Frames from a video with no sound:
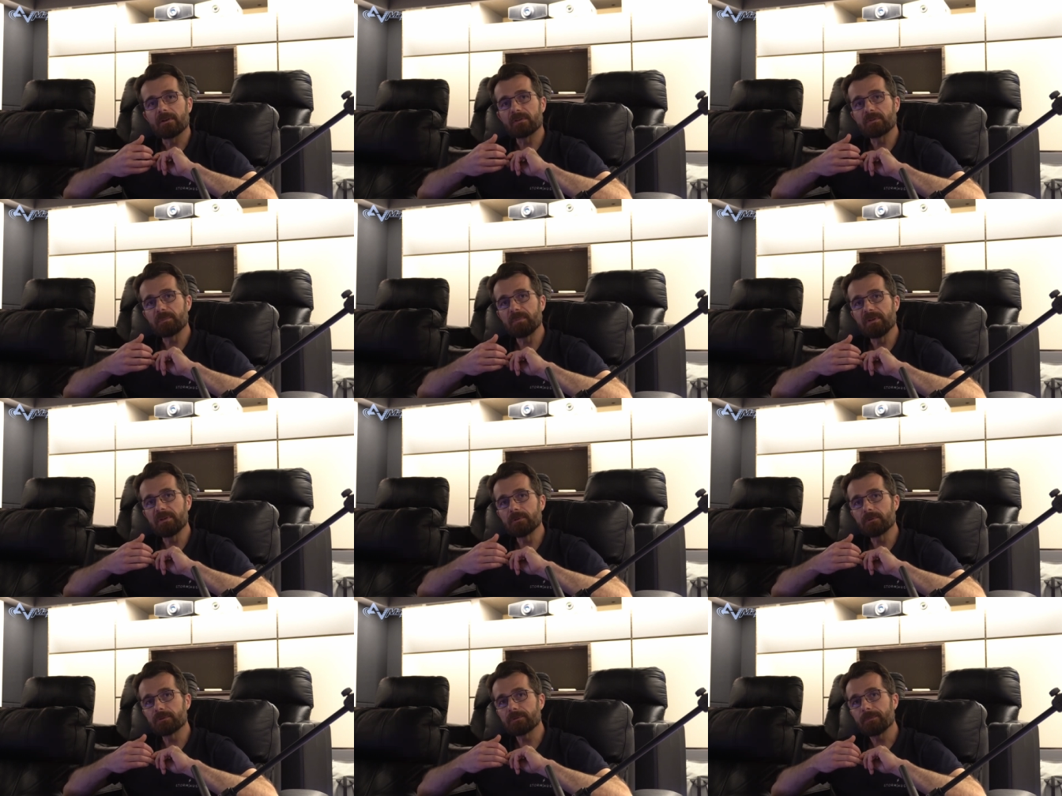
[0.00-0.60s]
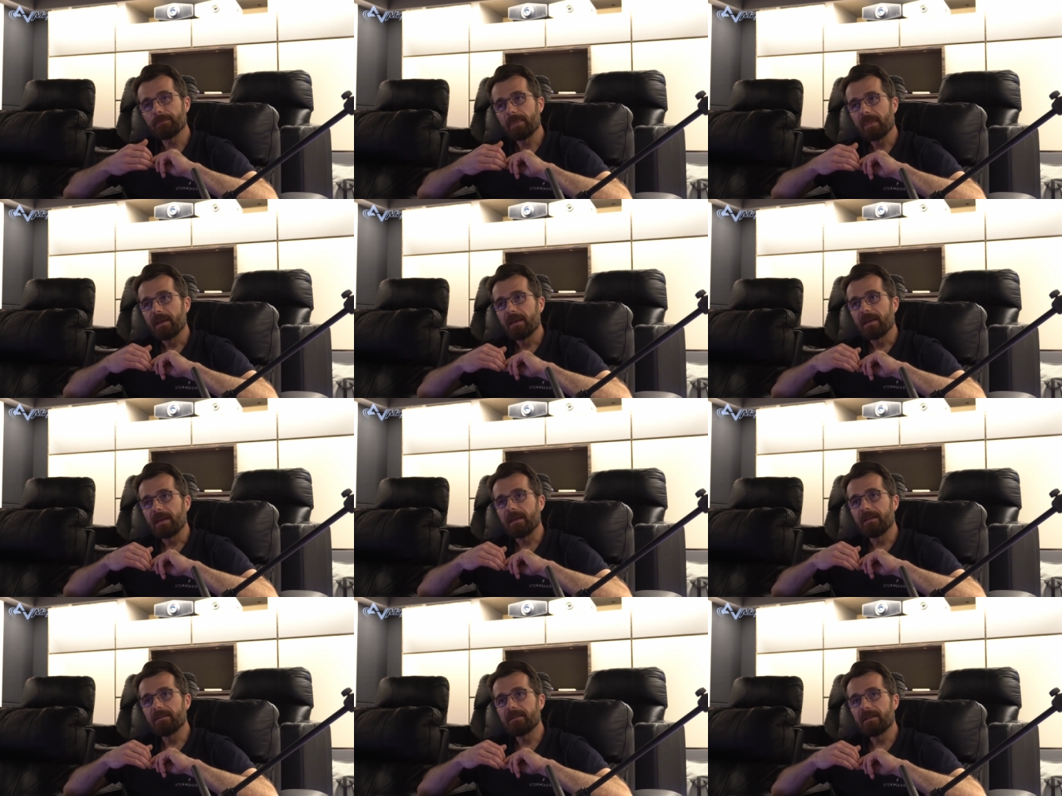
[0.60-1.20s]
speakers,
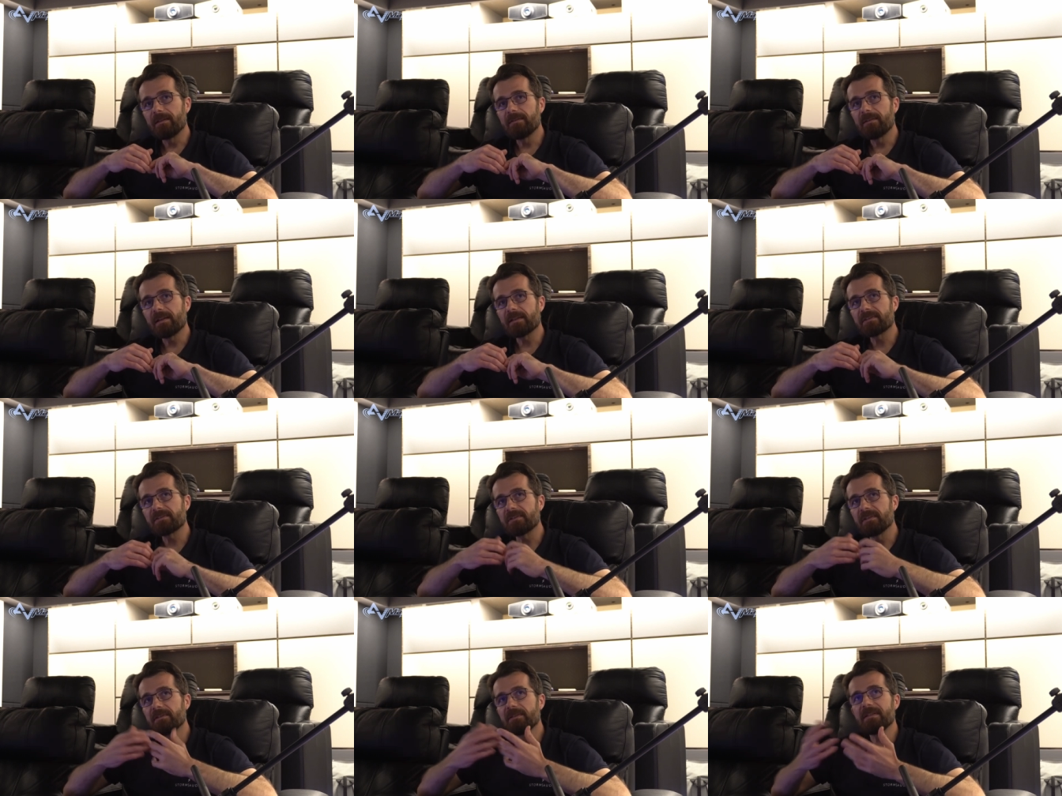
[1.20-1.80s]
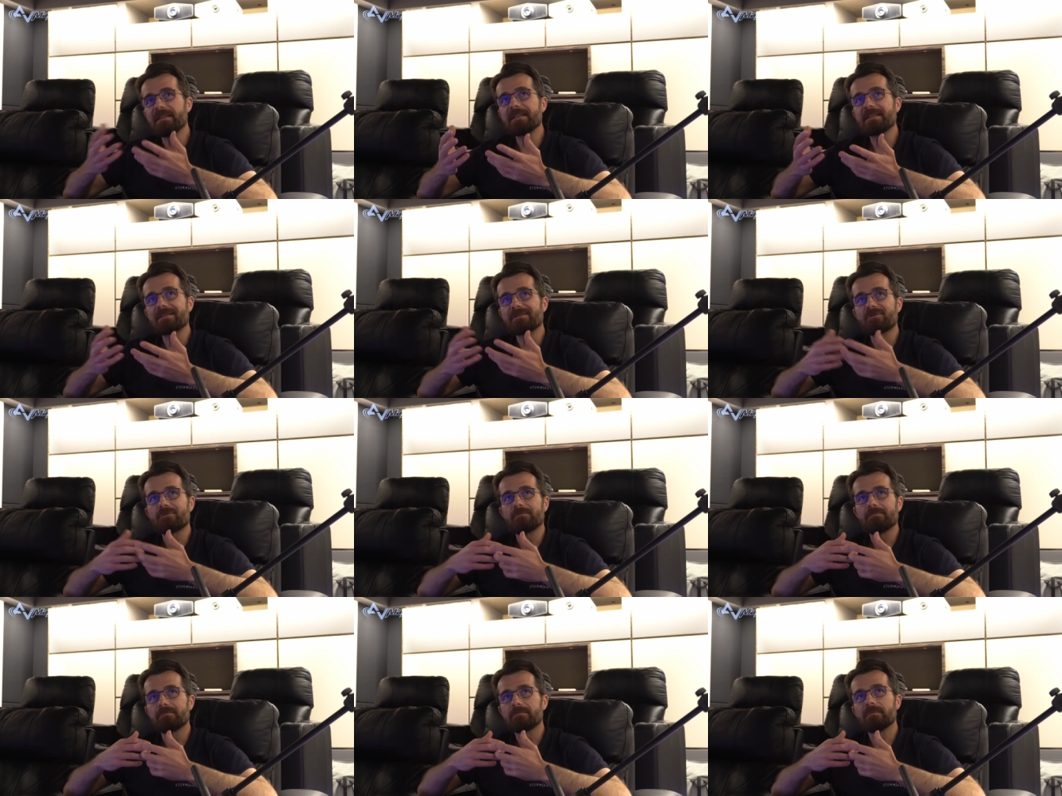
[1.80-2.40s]
and and that's in the end
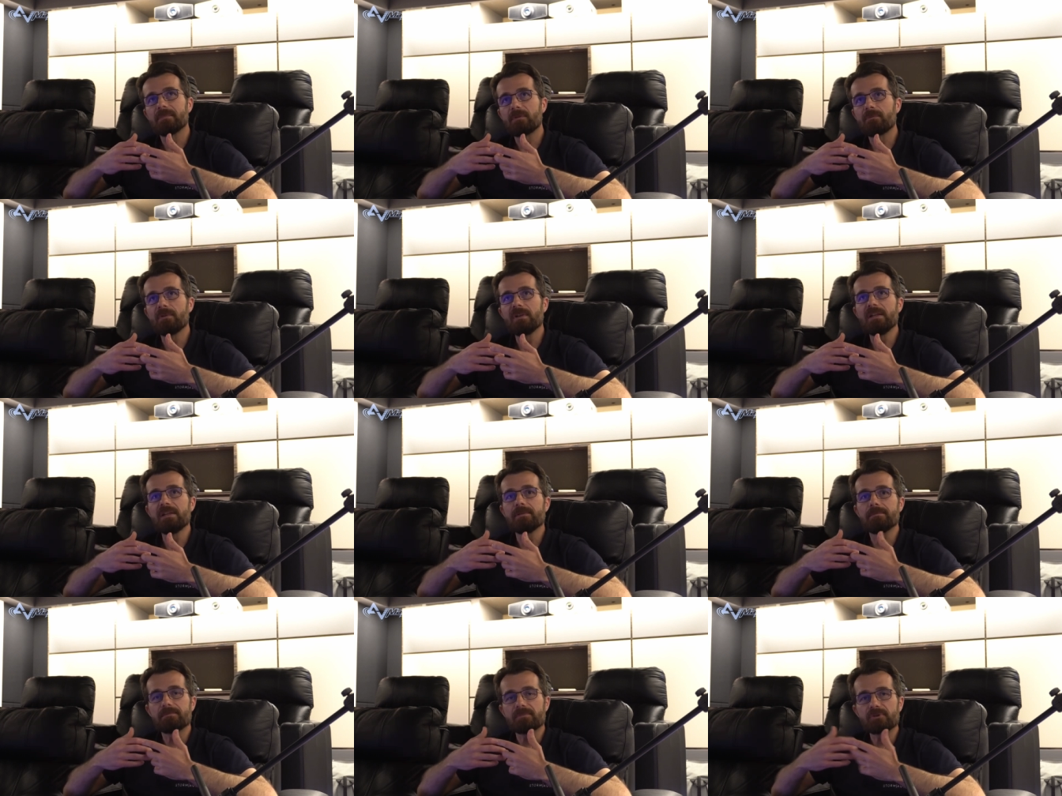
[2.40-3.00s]
really